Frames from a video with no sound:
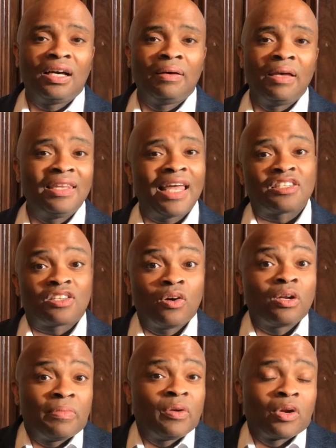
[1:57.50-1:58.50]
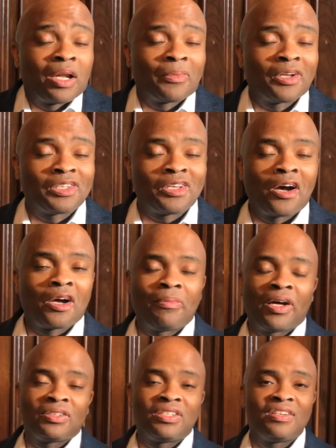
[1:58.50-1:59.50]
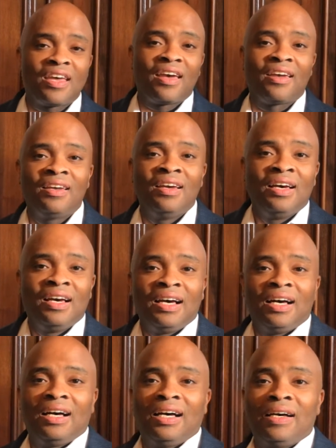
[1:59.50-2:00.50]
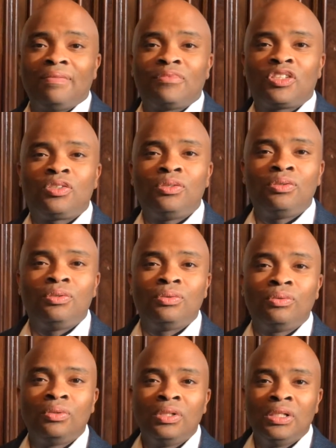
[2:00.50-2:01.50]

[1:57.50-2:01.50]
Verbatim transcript: and that's going to be what I'm going to talk about today, to